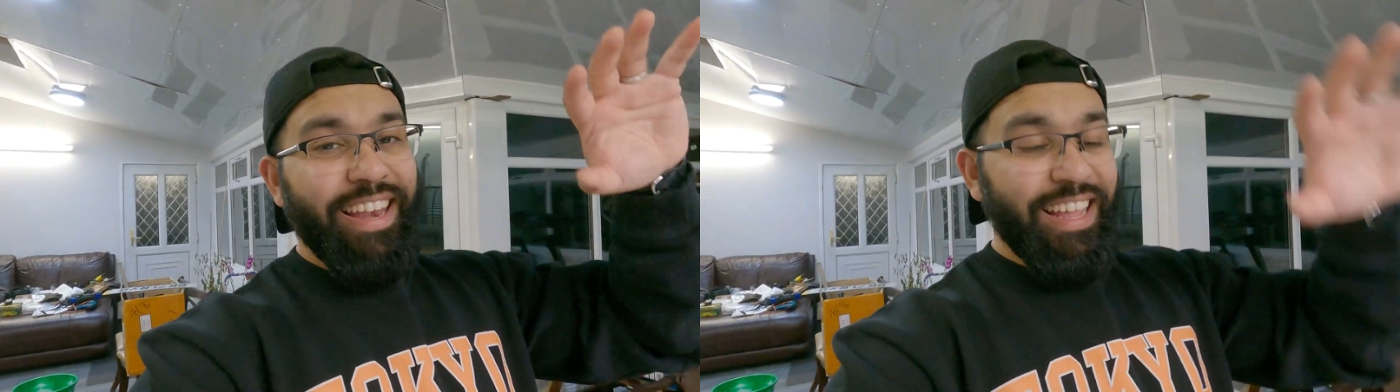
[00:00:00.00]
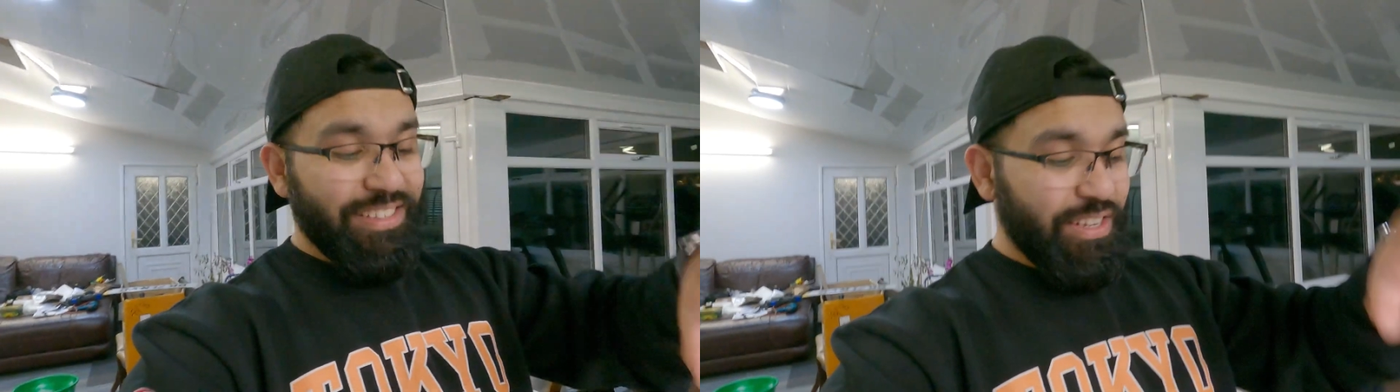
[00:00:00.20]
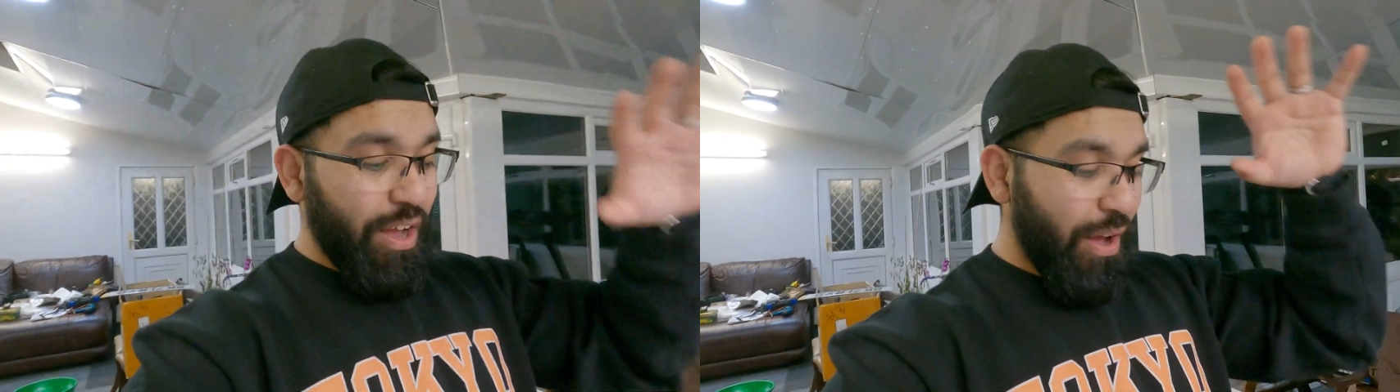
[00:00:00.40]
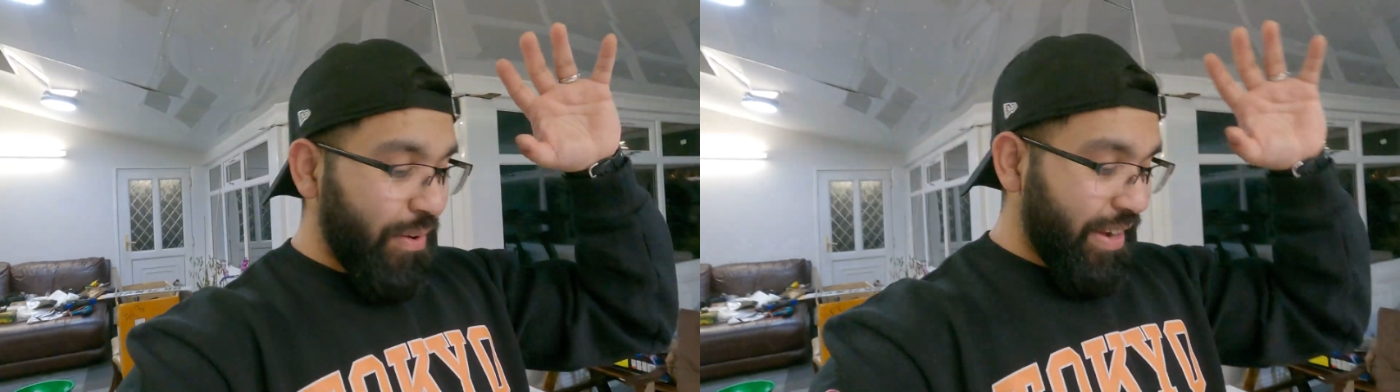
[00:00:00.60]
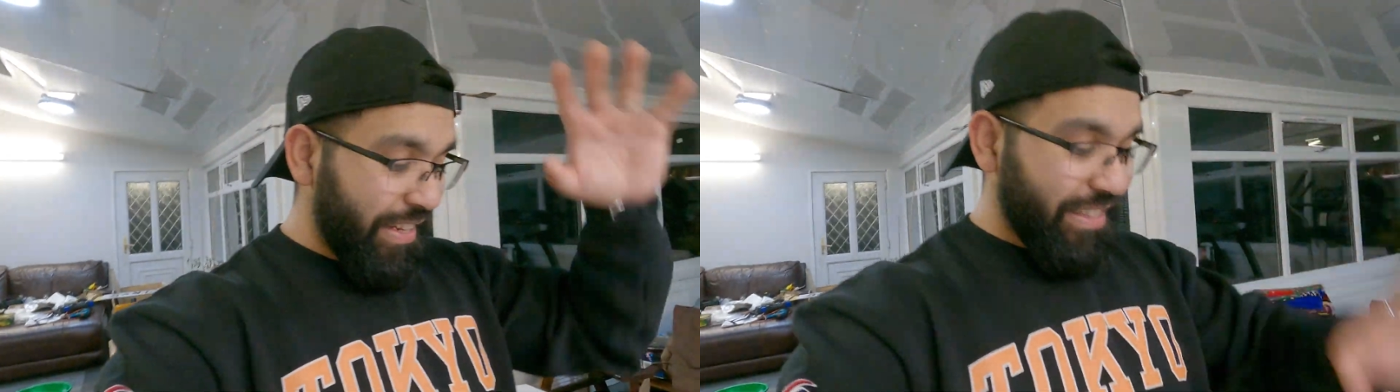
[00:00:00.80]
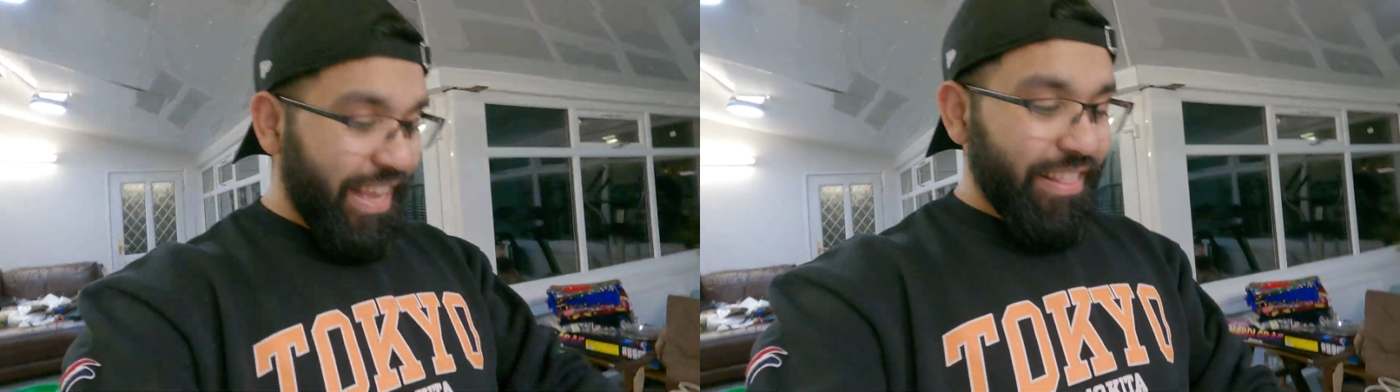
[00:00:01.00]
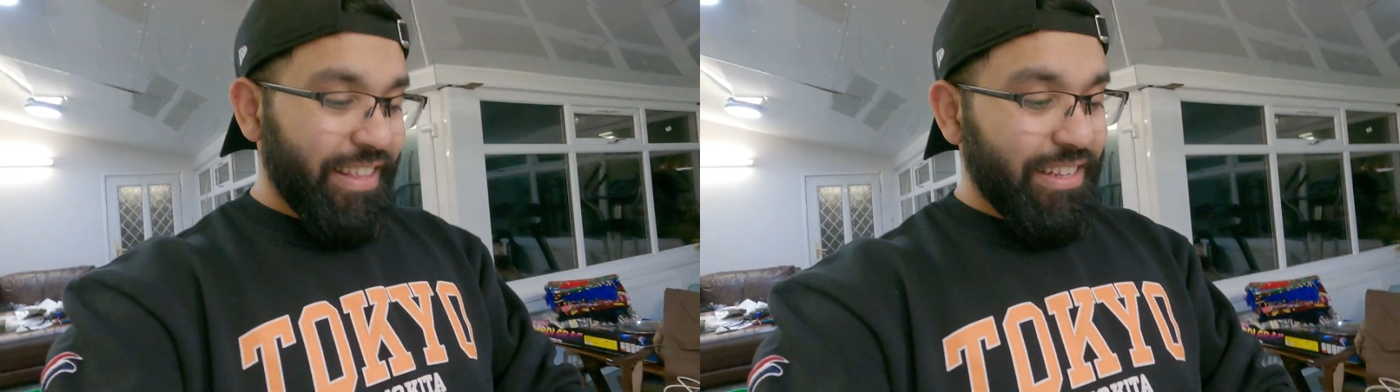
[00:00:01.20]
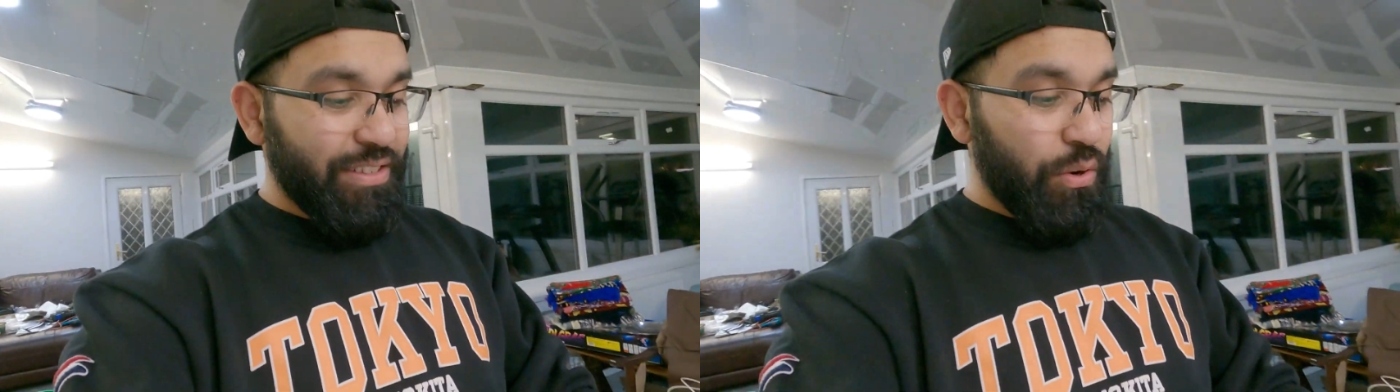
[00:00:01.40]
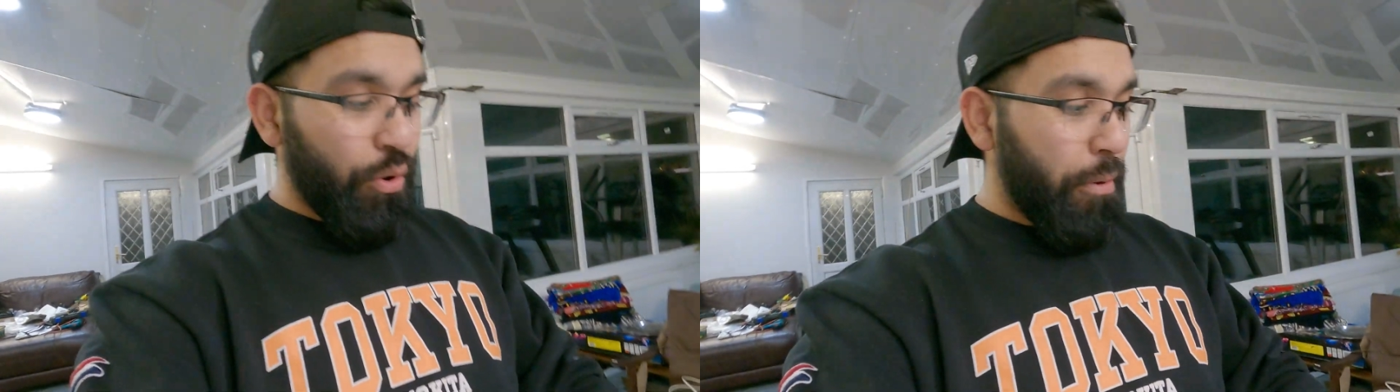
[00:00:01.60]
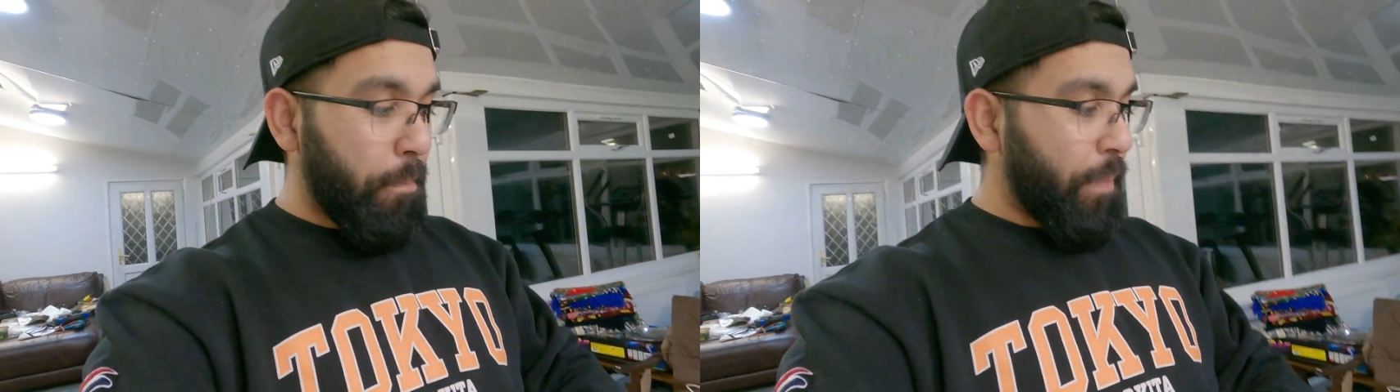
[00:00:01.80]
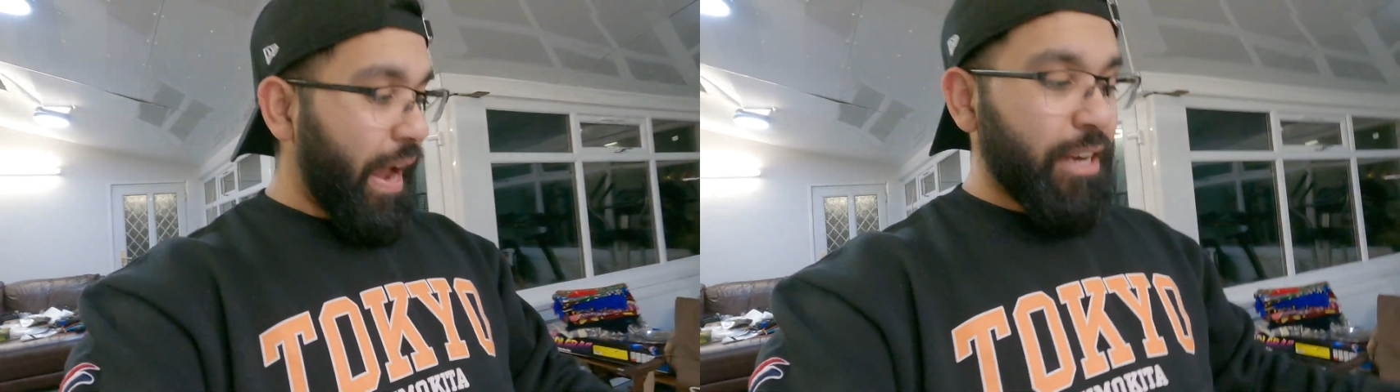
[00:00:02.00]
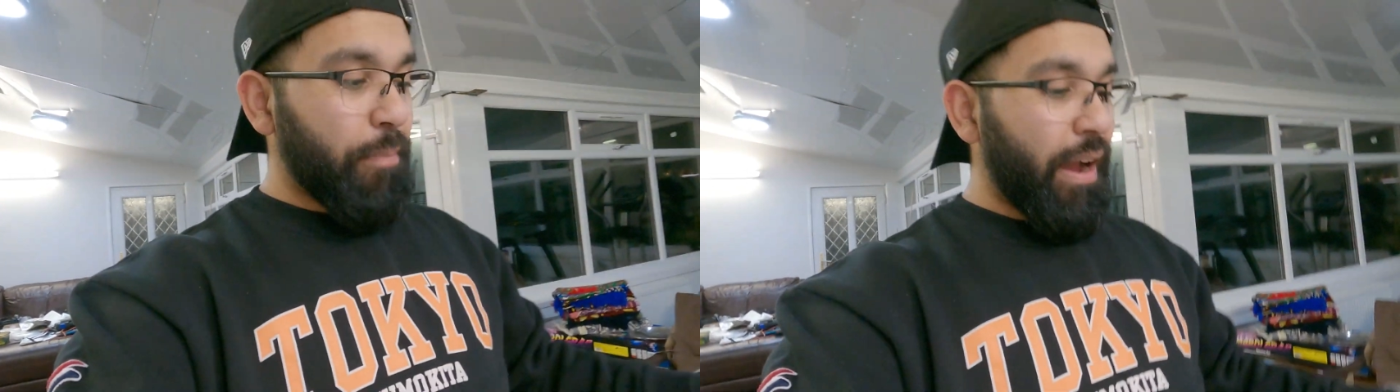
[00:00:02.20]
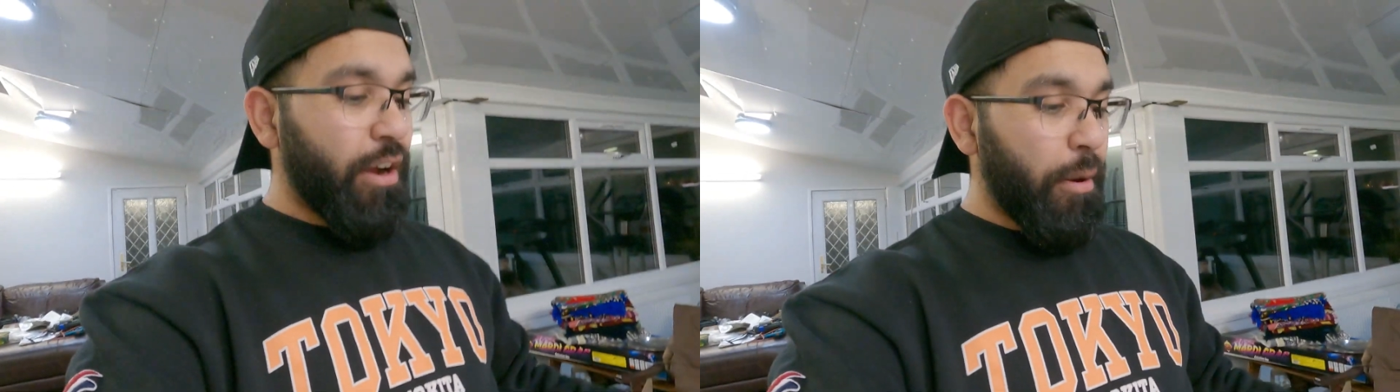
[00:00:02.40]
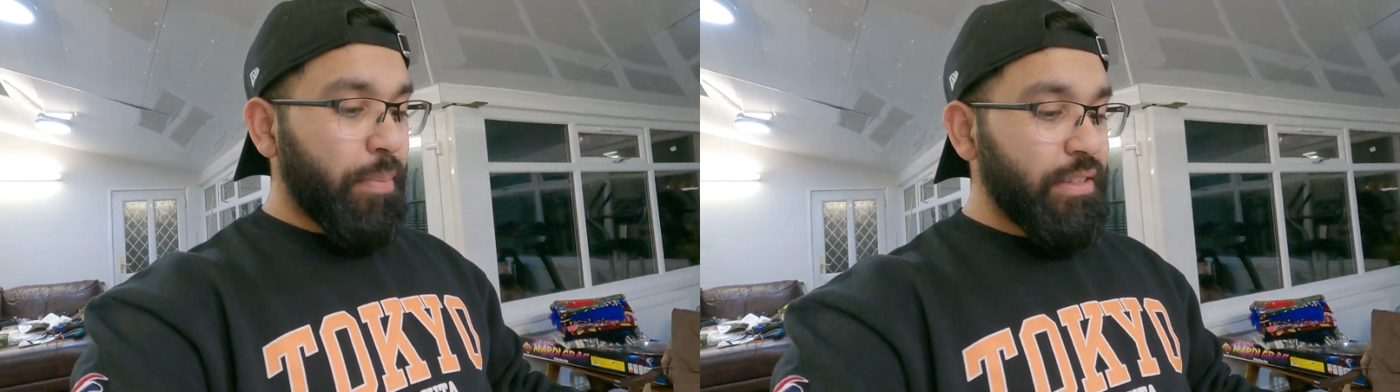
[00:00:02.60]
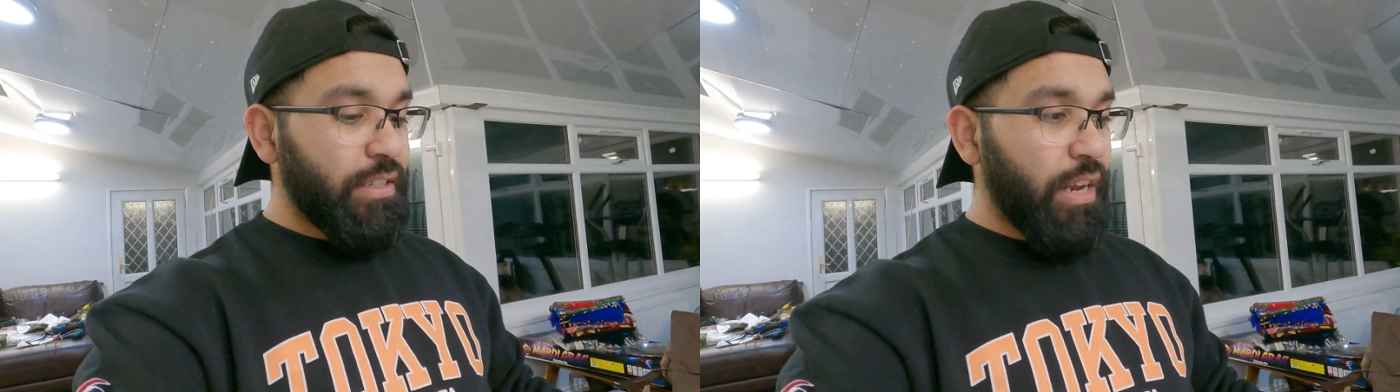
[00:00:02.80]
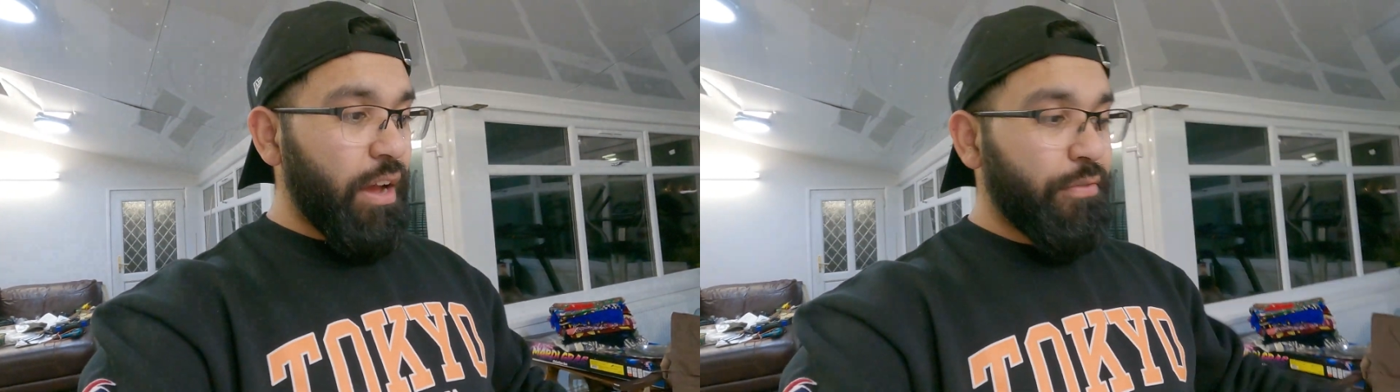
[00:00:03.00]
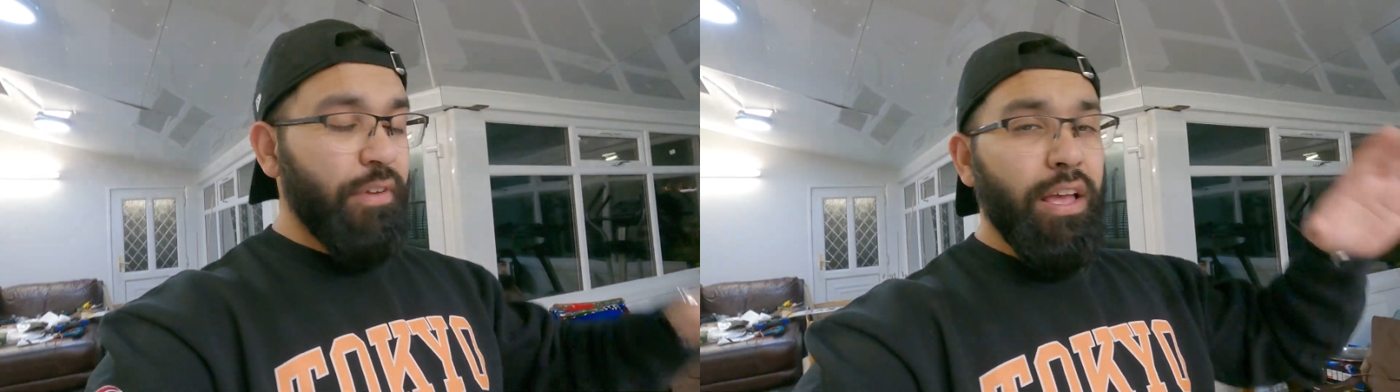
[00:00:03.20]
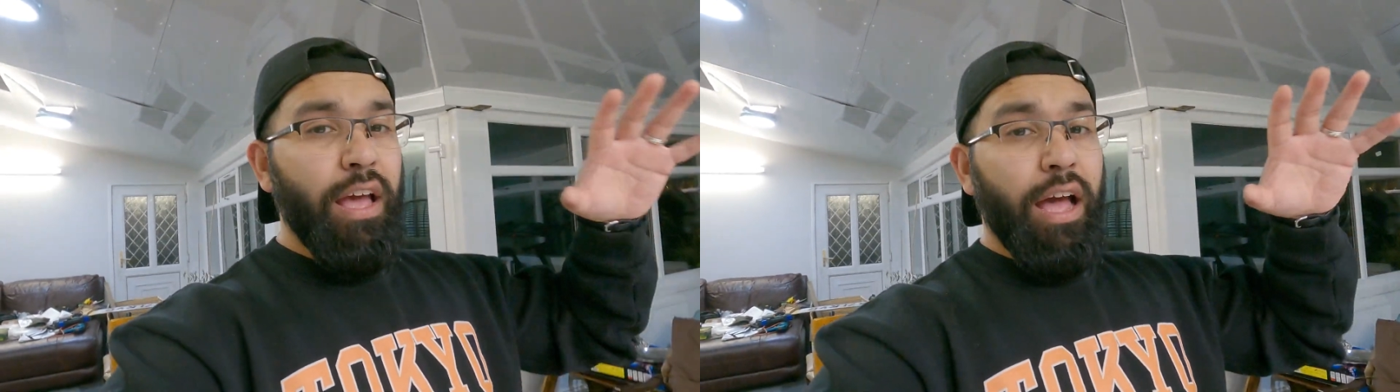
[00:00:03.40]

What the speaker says: Let's go. Let's get this all packed back up and stuff.